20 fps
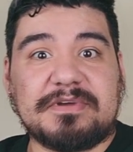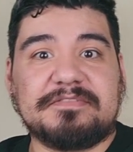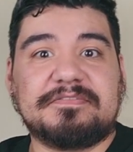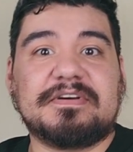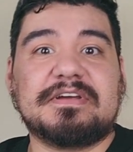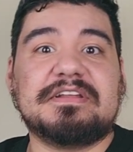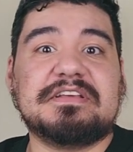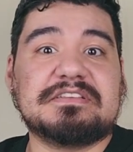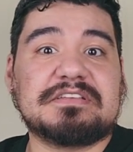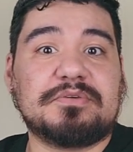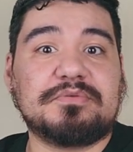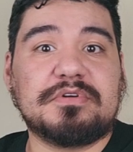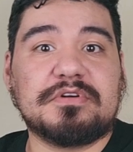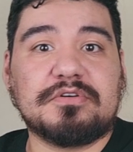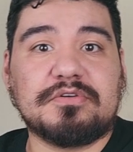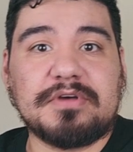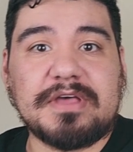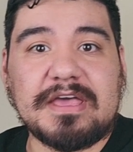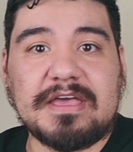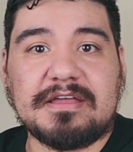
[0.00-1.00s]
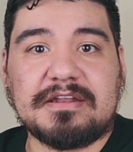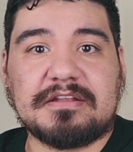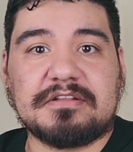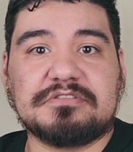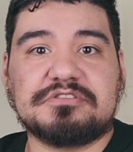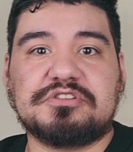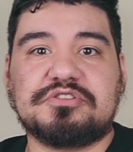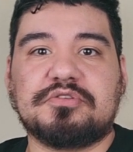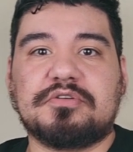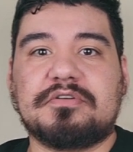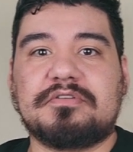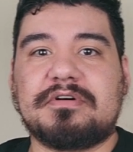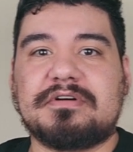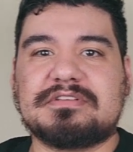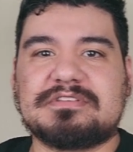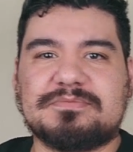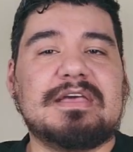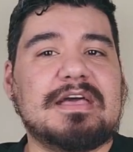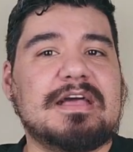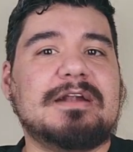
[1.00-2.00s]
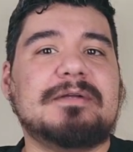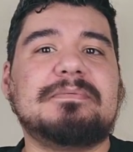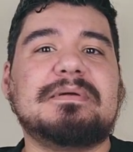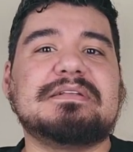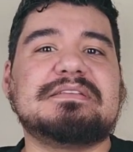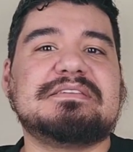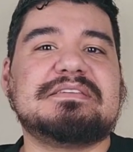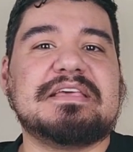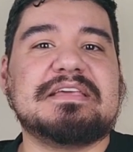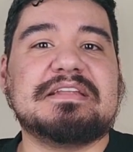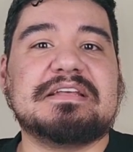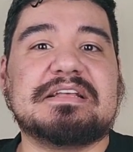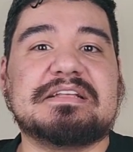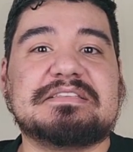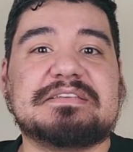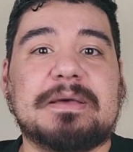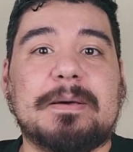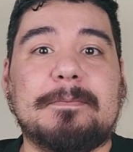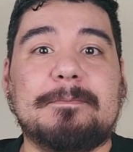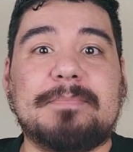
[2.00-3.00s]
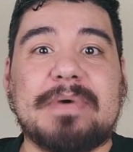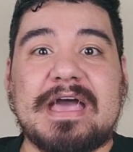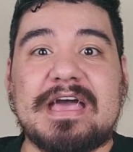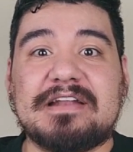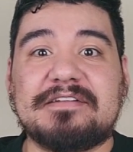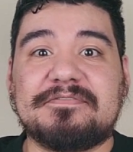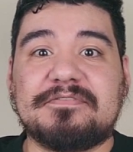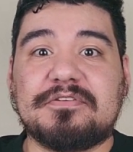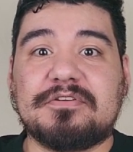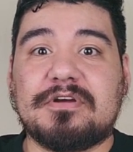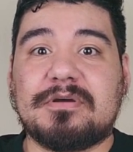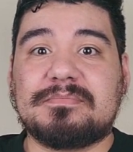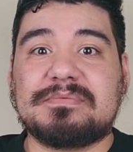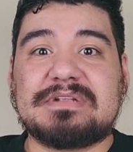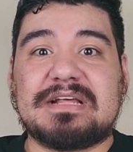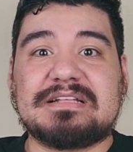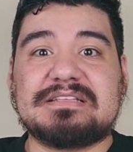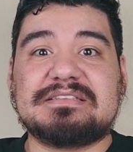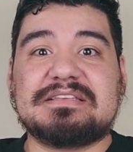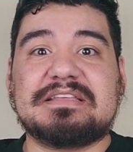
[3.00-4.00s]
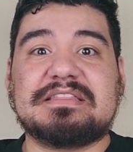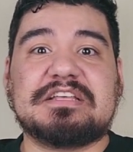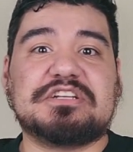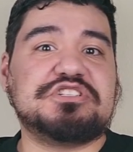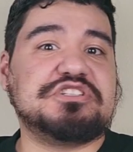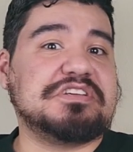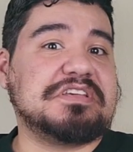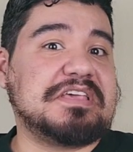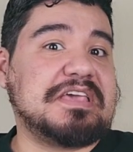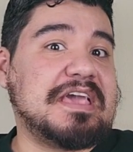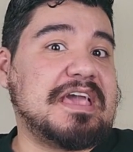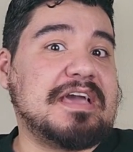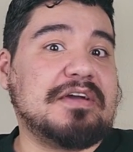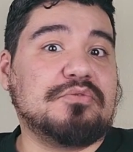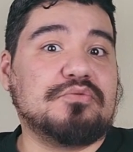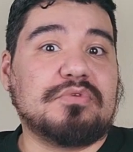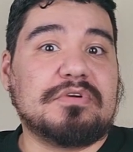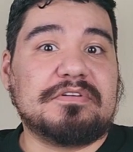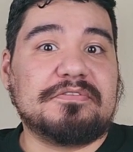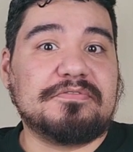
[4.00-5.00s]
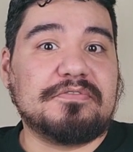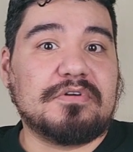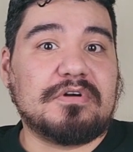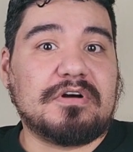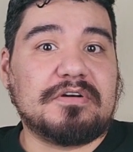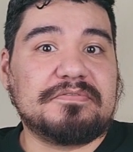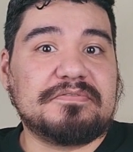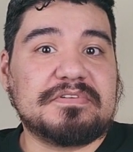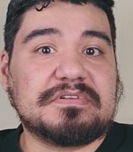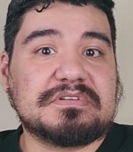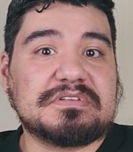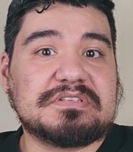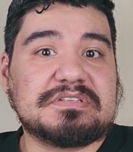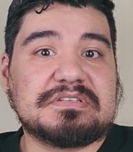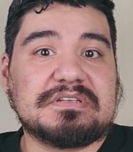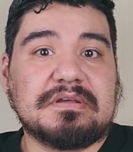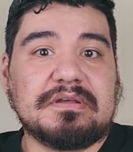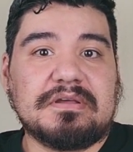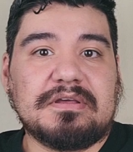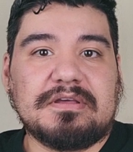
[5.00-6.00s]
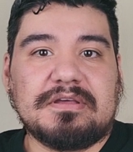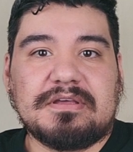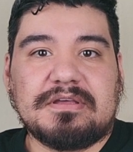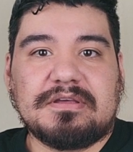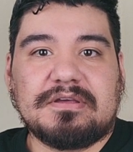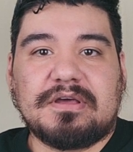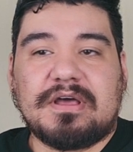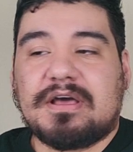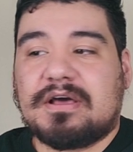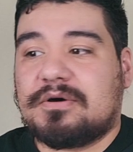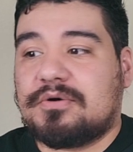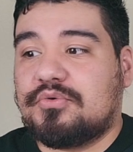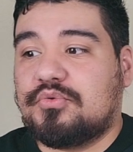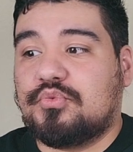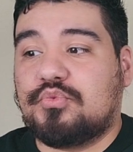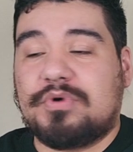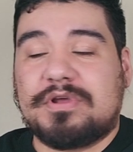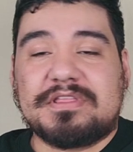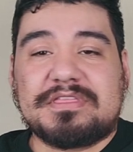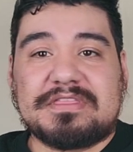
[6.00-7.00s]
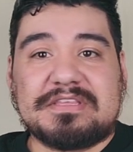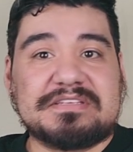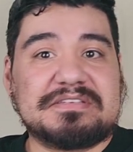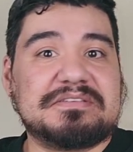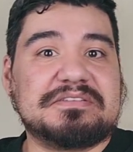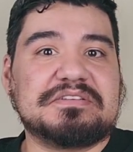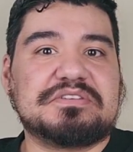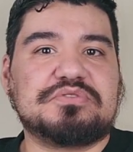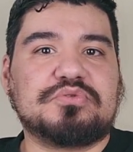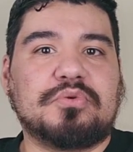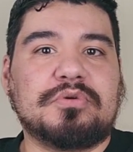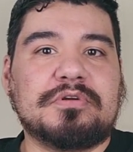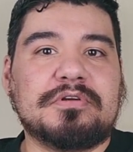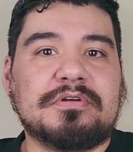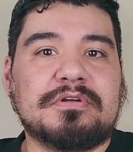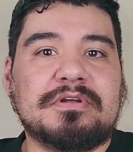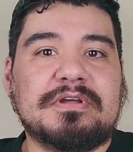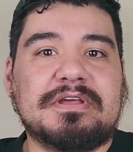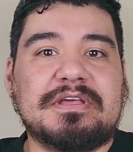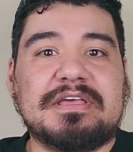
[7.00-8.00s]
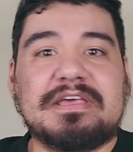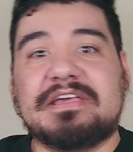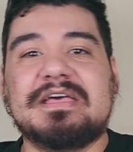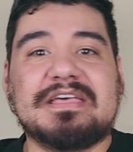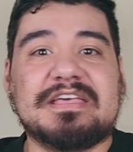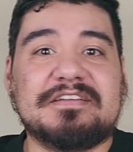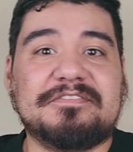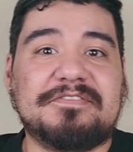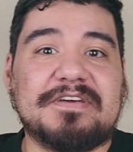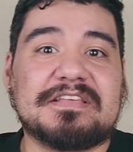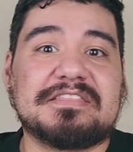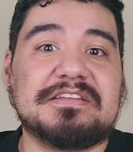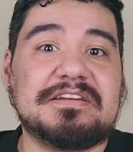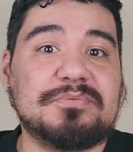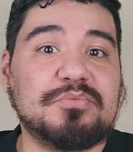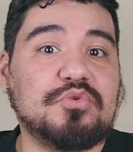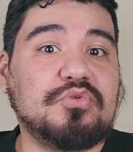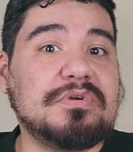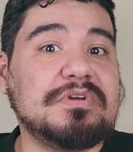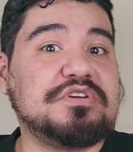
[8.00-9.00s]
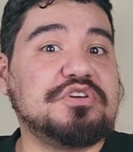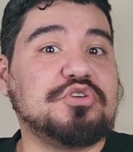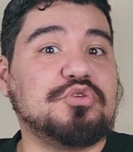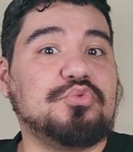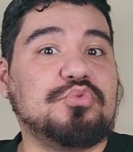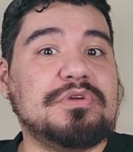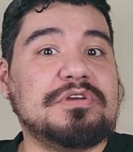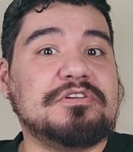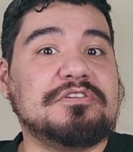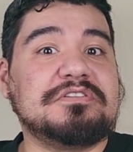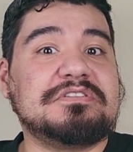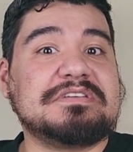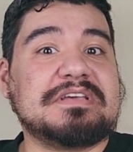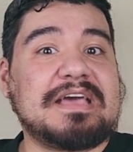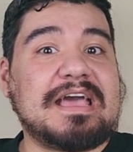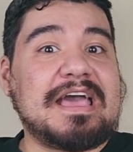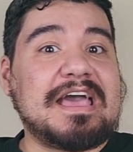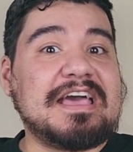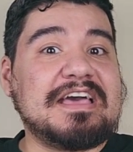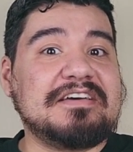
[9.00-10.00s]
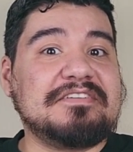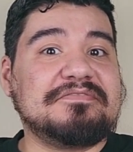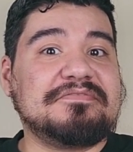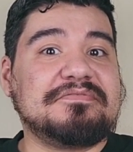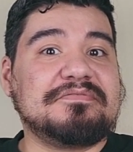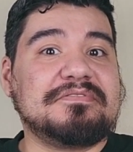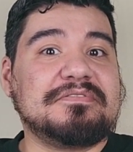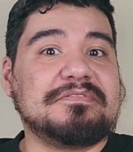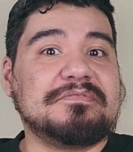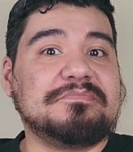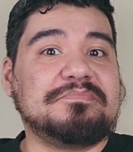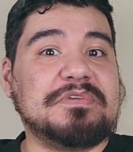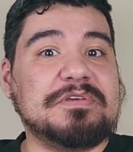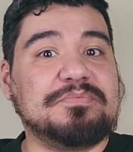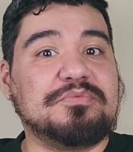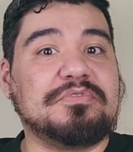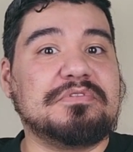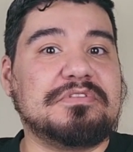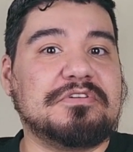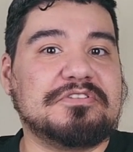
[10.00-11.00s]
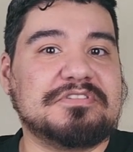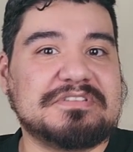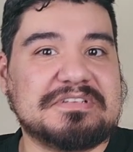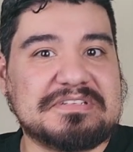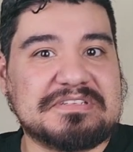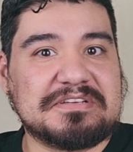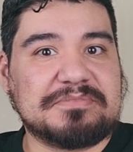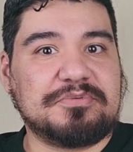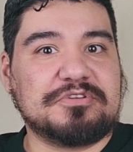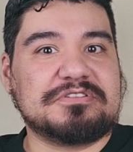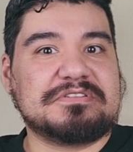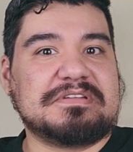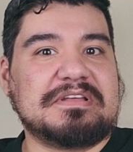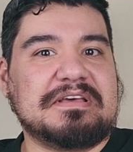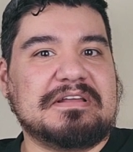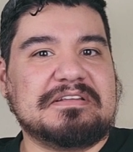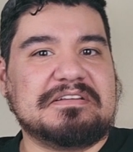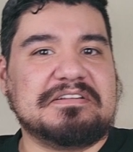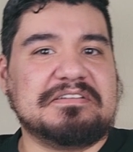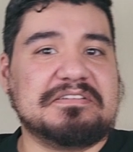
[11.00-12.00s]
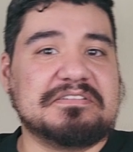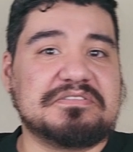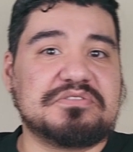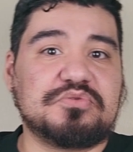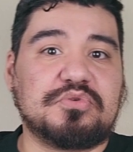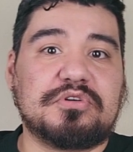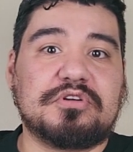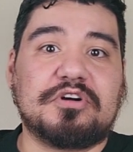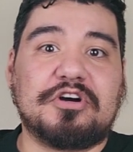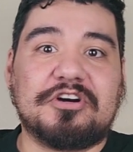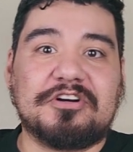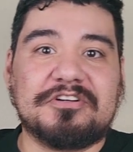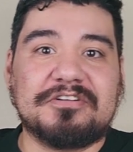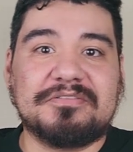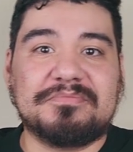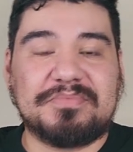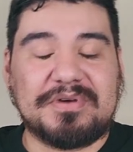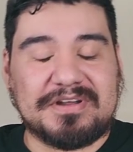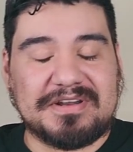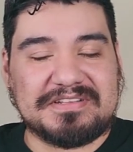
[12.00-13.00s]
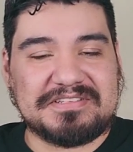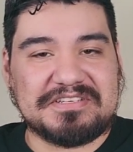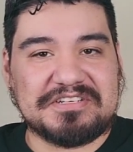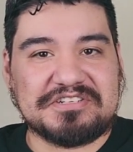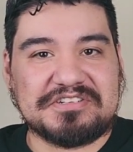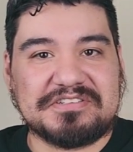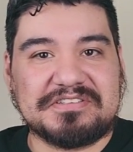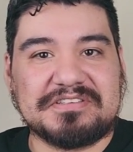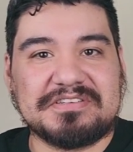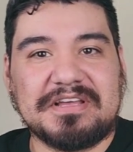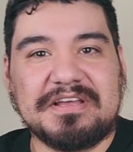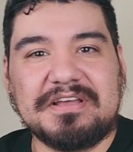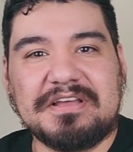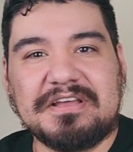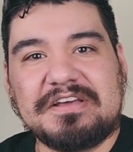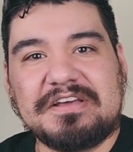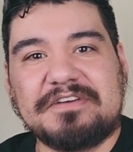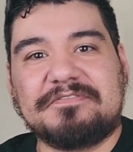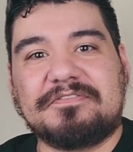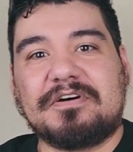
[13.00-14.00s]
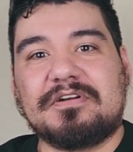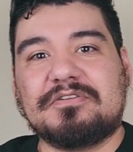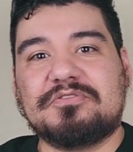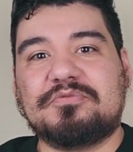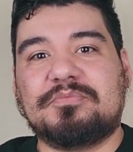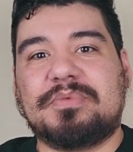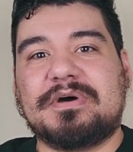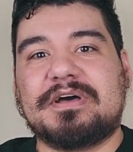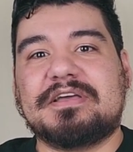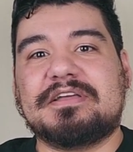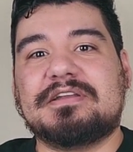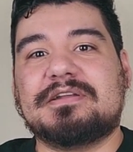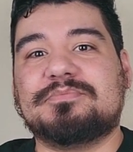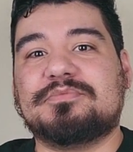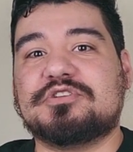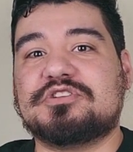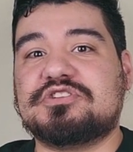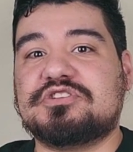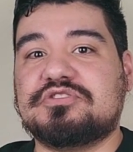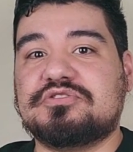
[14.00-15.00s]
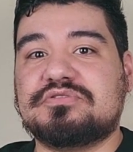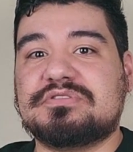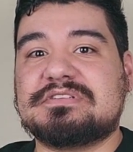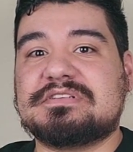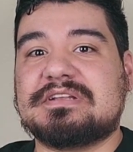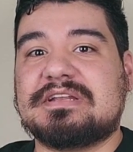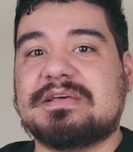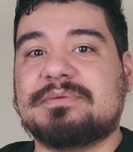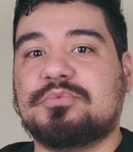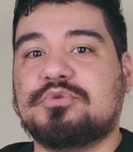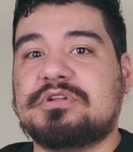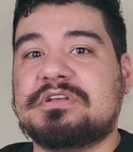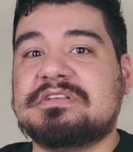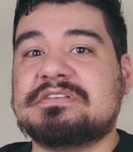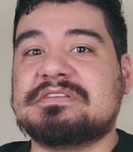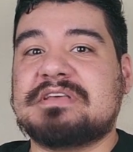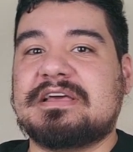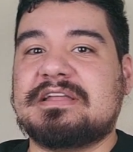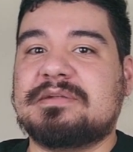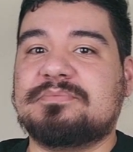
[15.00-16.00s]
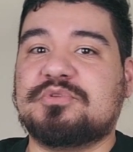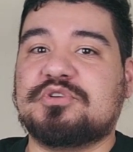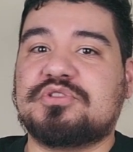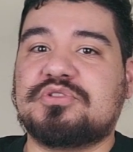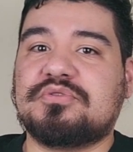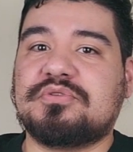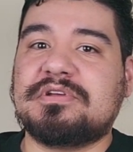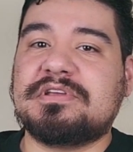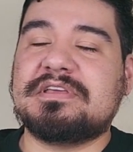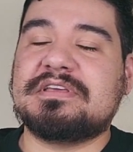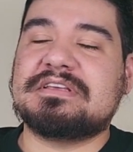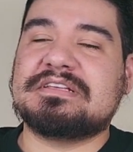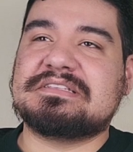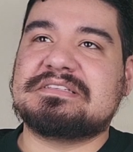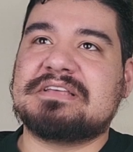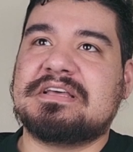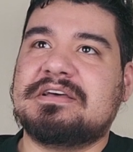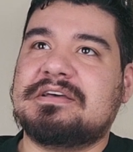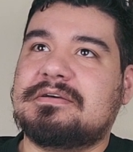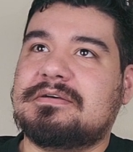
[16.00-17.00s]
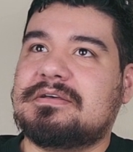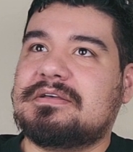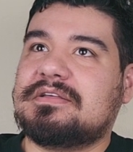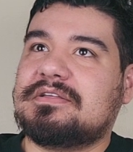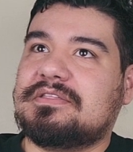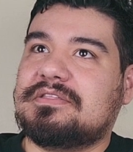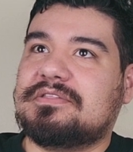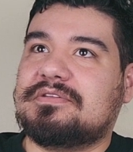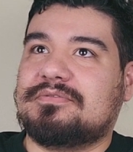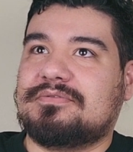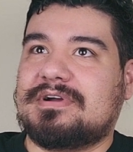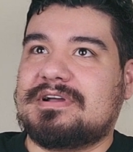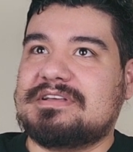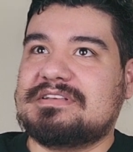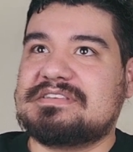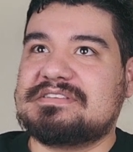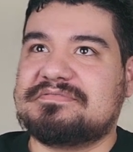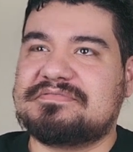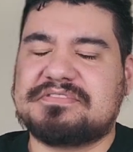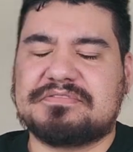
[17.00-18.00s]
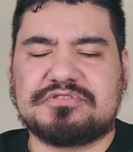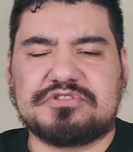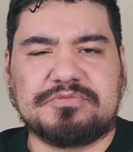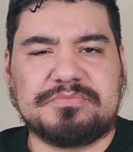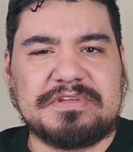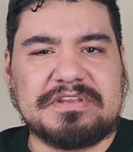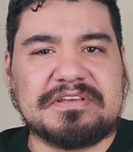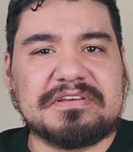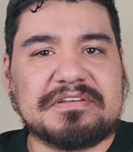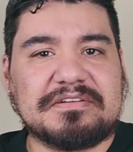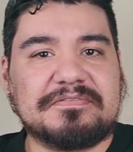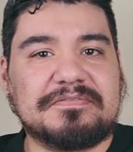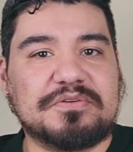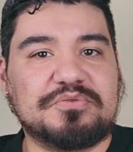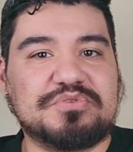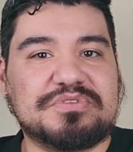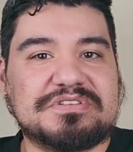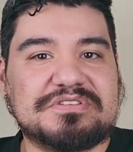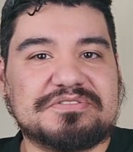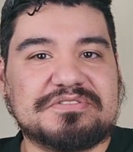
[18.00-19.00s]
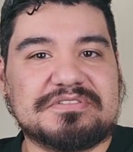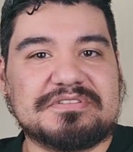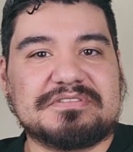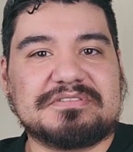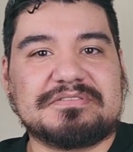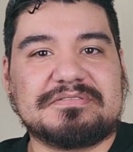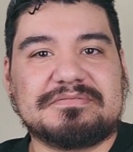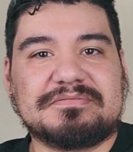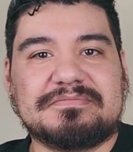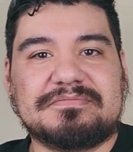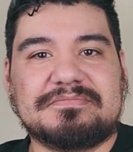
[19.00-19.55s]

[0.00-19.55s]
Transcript: my findings, I want to go ahead and throw out, and I'm not saying it's bad for her, I'm not saying that she can't run for office with this disorder. In fact, the #1 career to have people with narcissistic personality disorder are politicians, followed by #2, celebrities, and #3 is the rise of social media influencers.